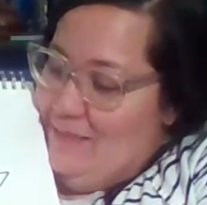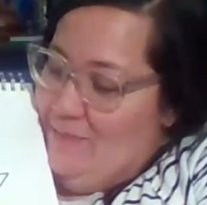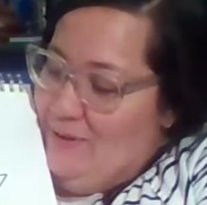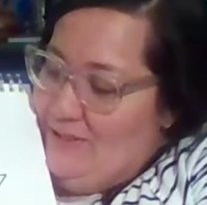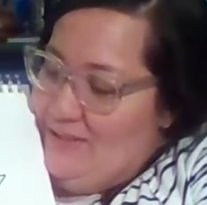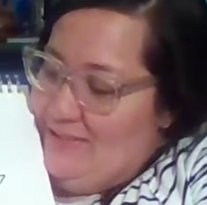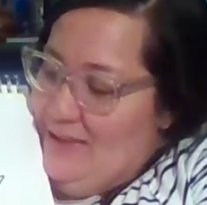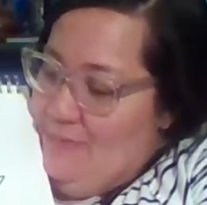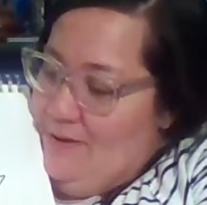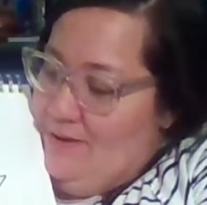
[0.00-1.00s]
the bird just
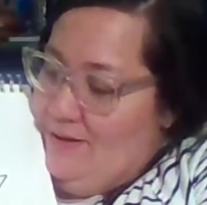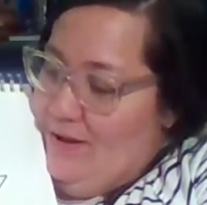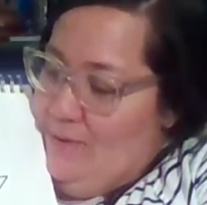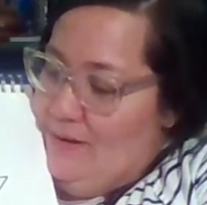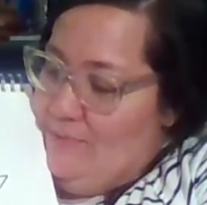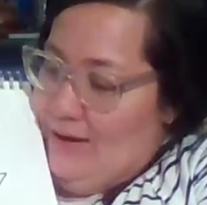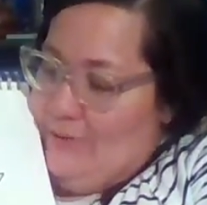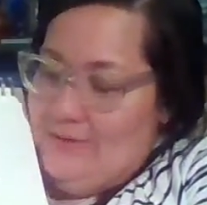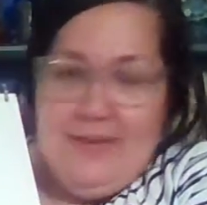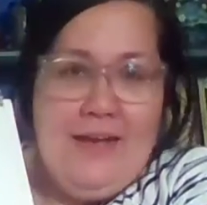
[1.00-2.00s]
kept on going, and Mike
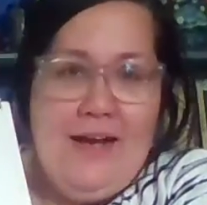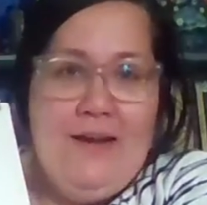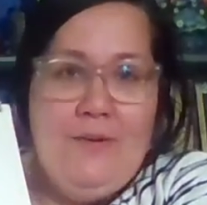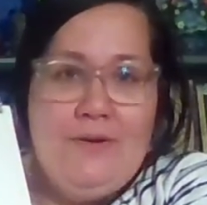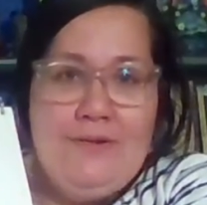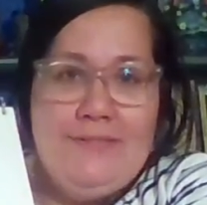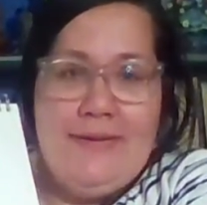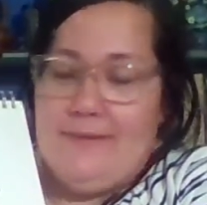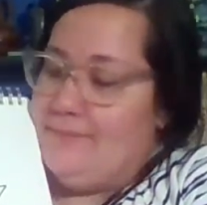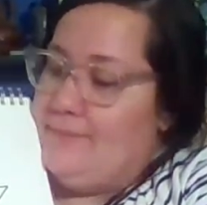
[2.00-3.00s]
was like, I don't understand